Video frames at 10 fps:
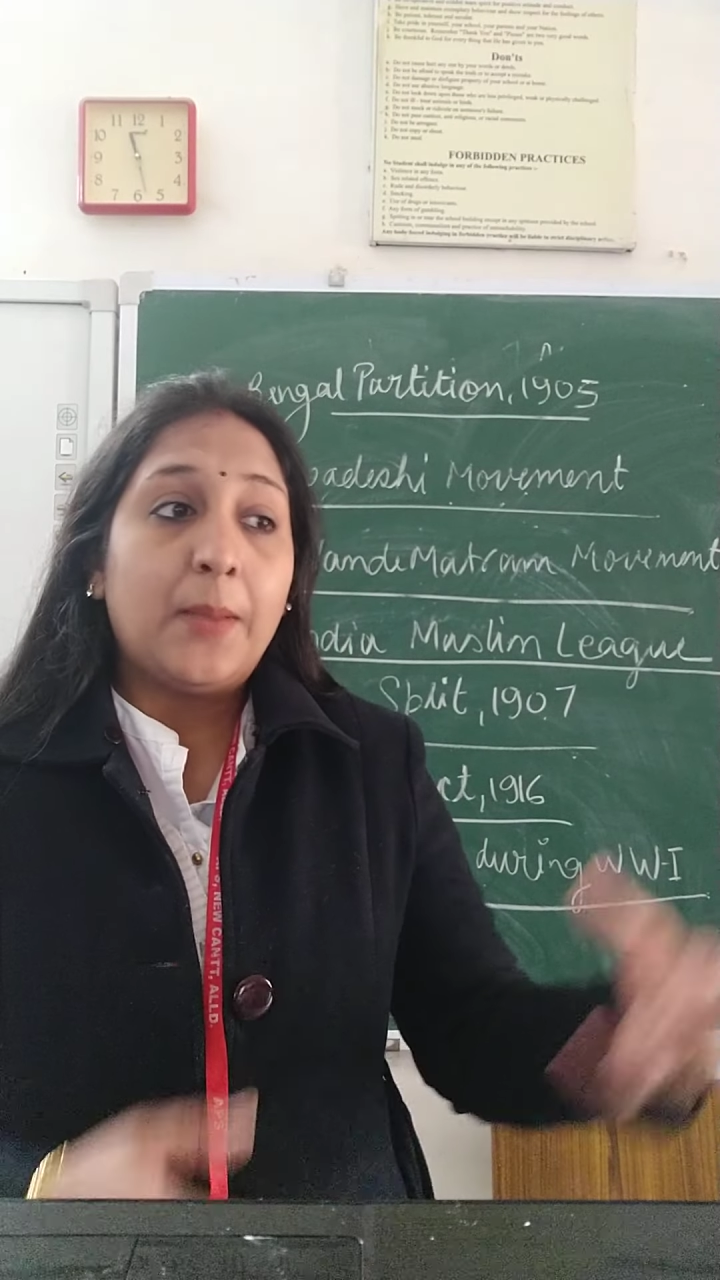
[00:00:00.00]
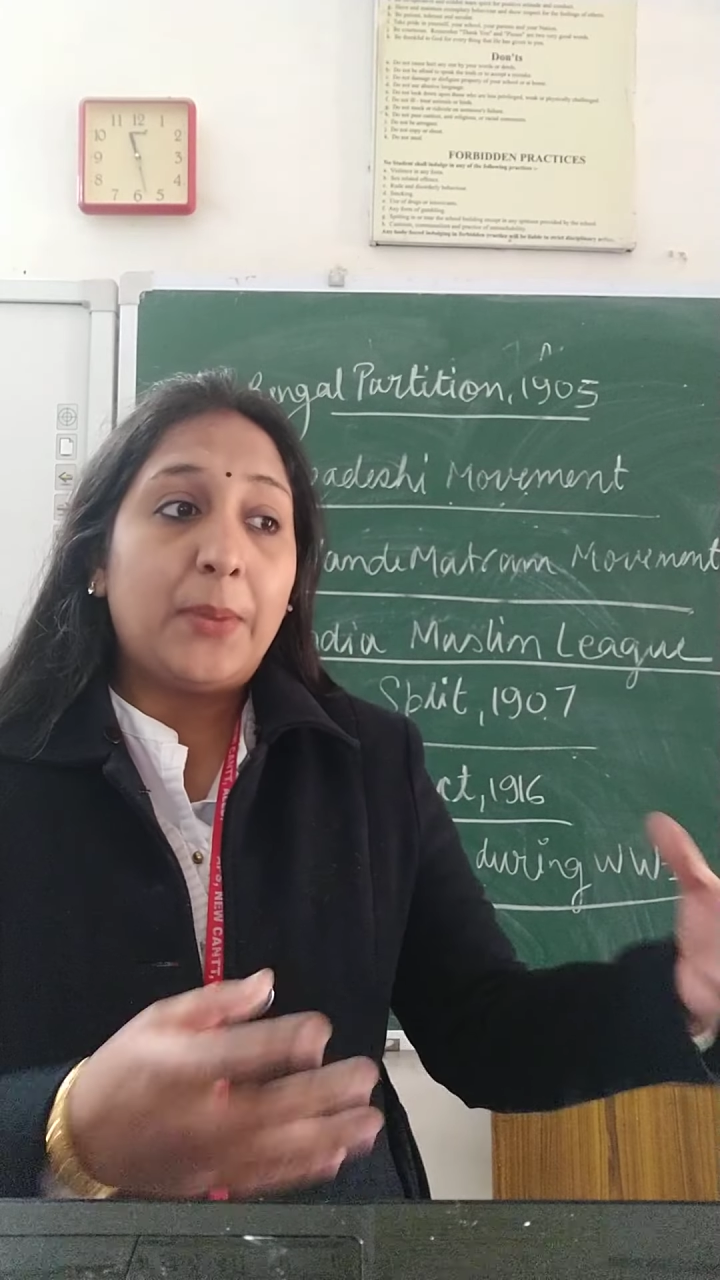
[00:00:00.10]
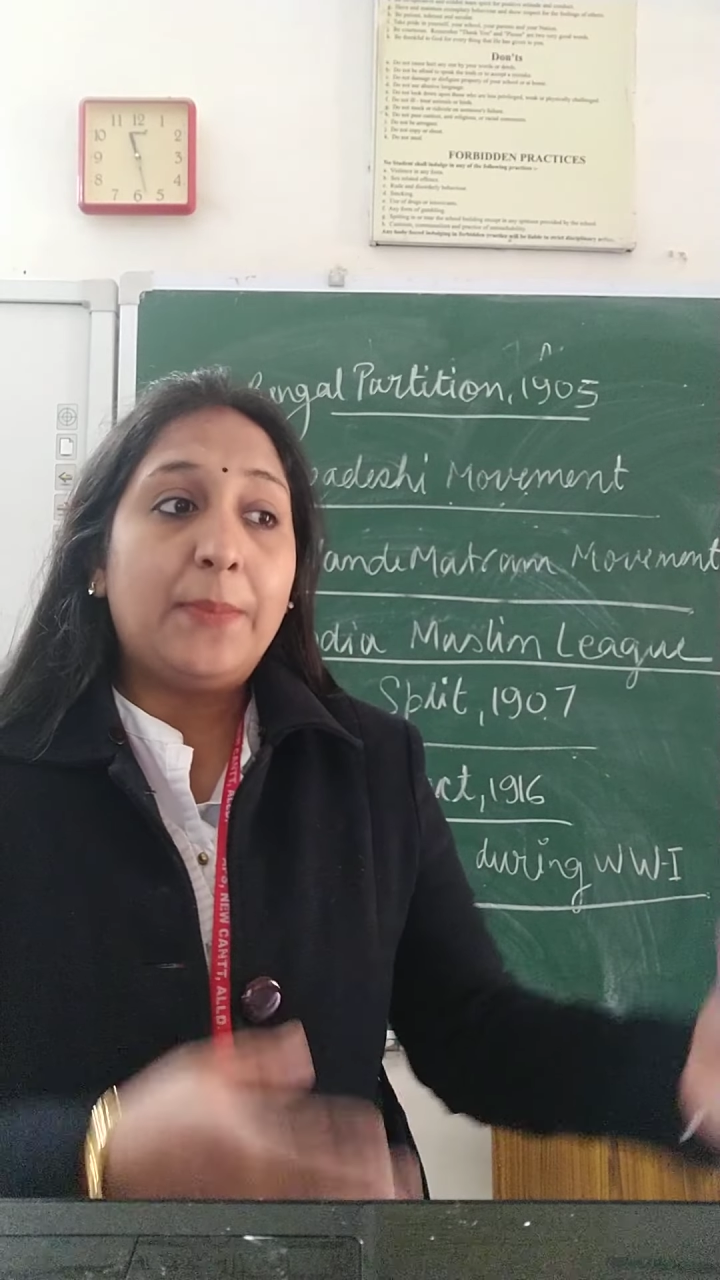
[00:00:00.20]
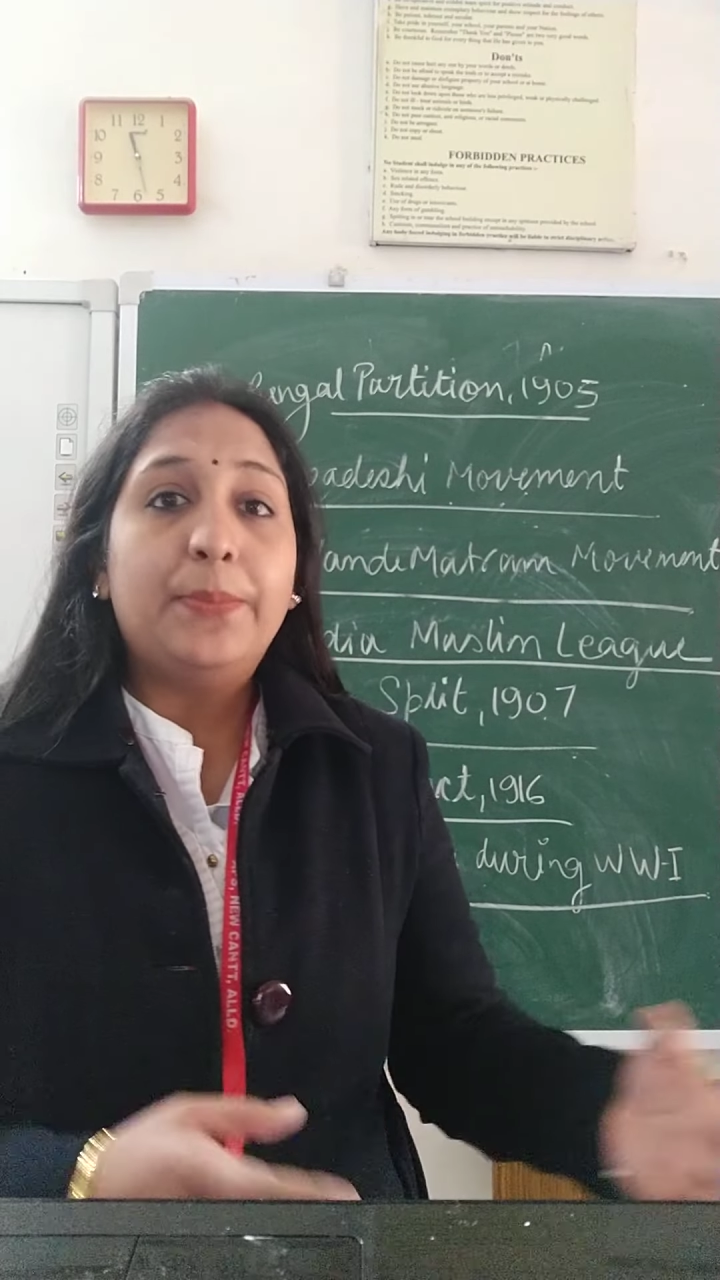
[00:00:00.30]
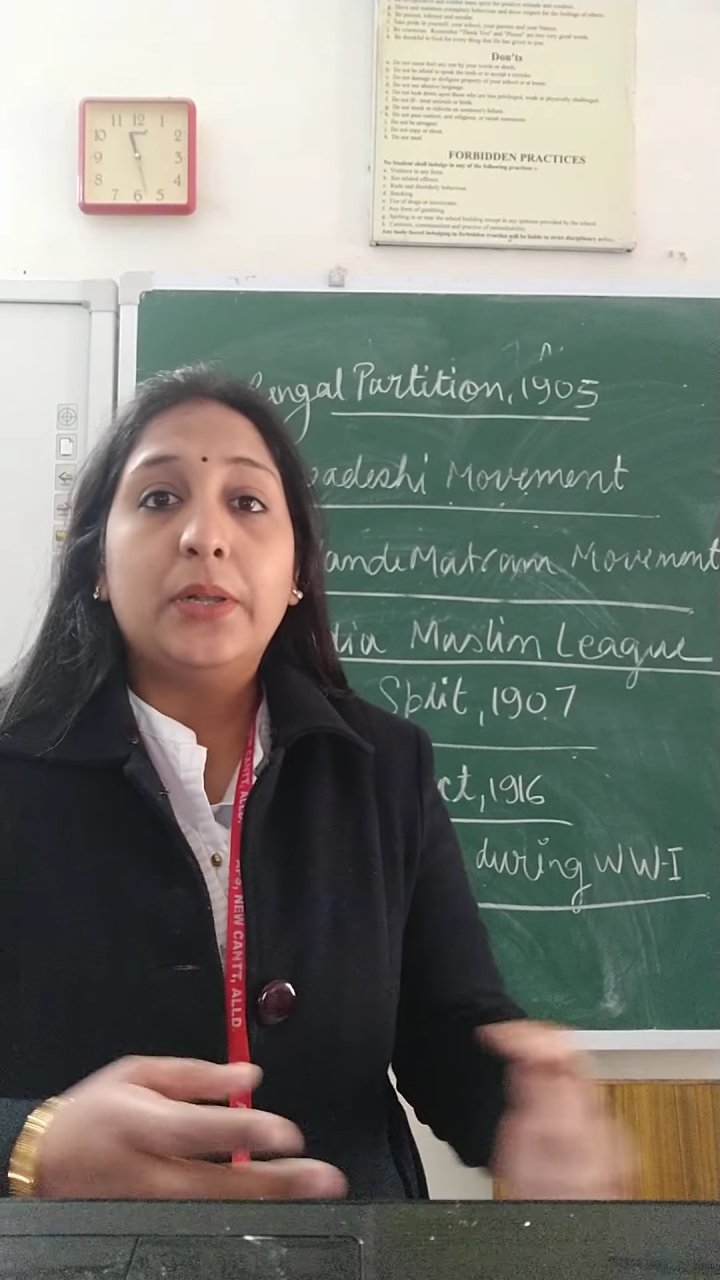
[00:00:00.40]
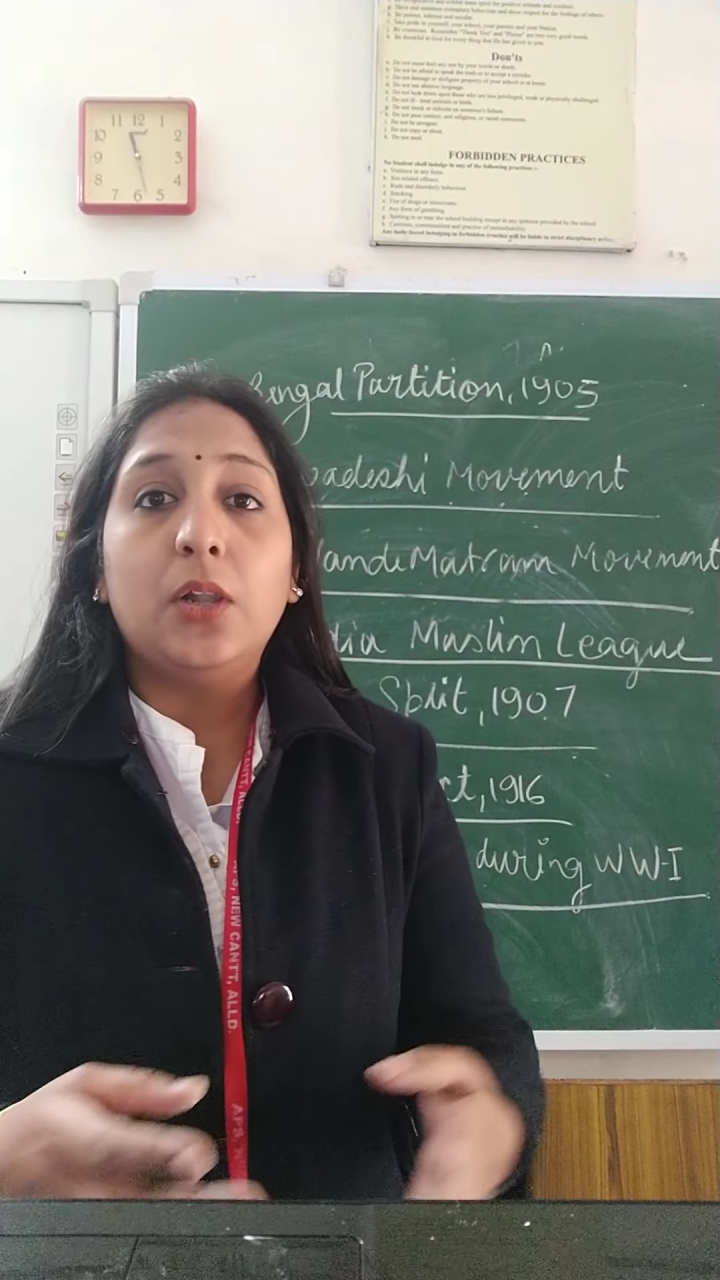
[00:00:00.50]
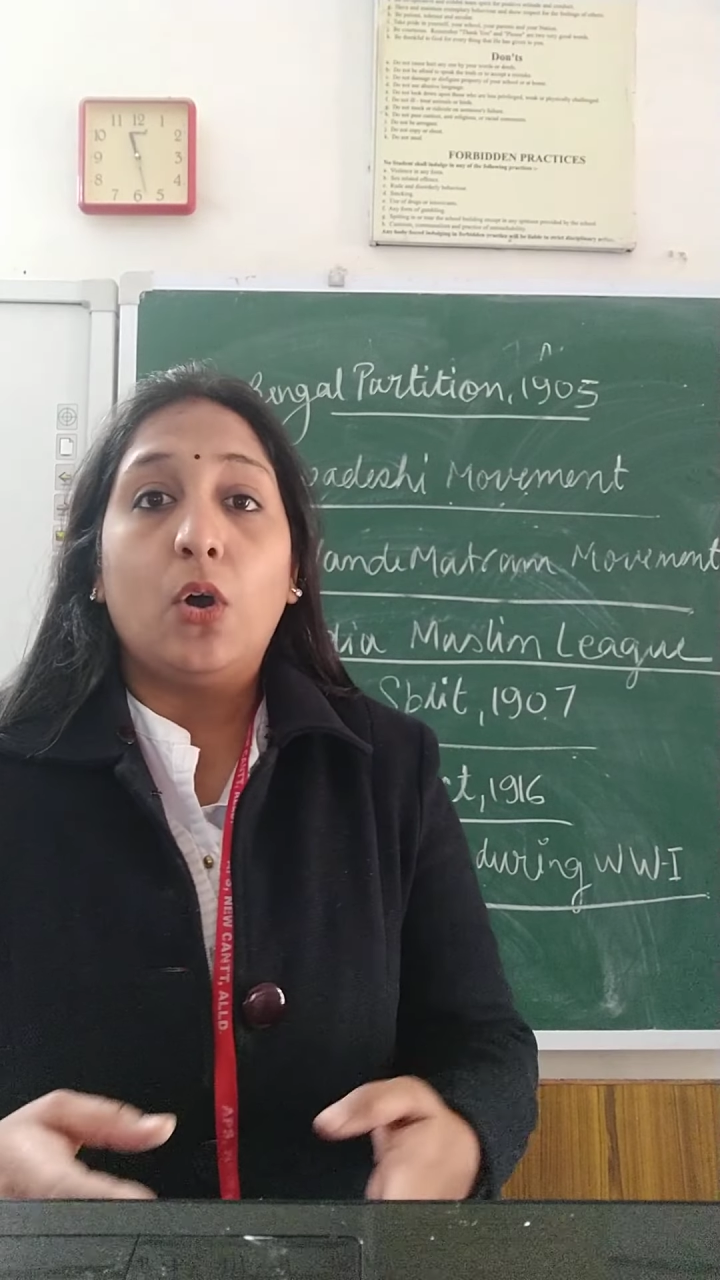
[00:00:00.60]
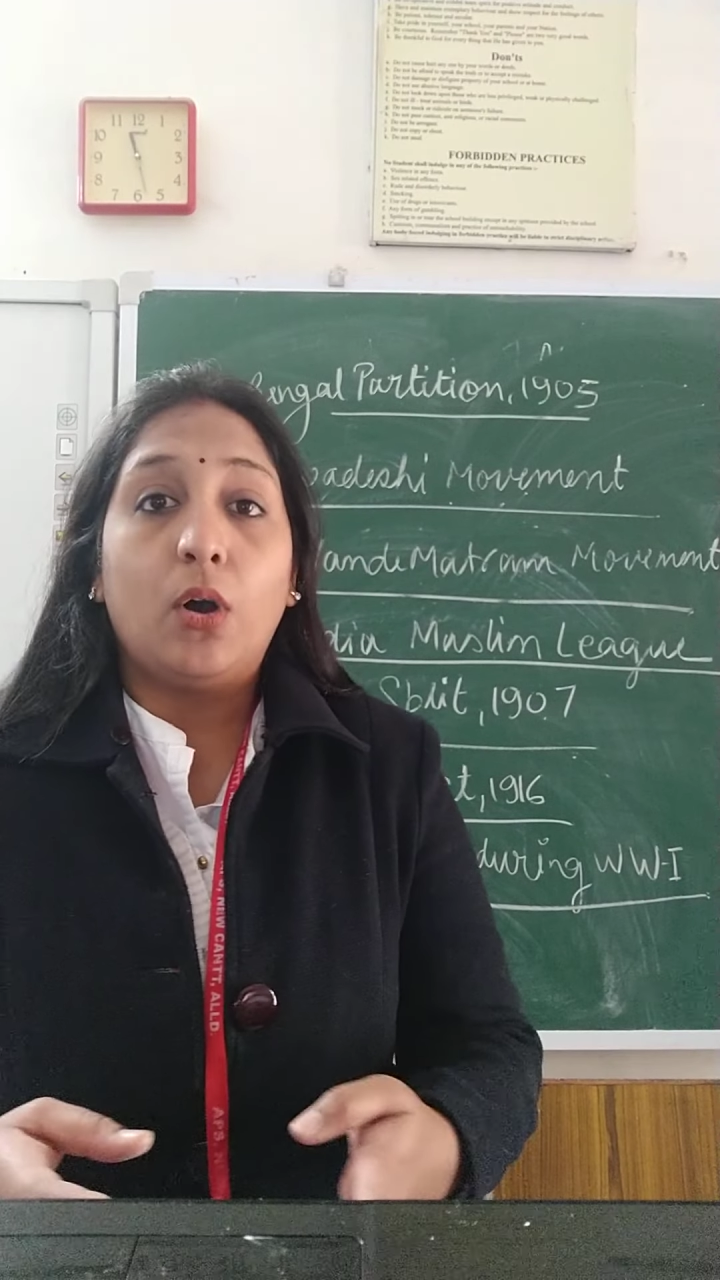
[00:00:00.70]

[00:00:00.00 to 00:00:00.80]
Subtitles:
people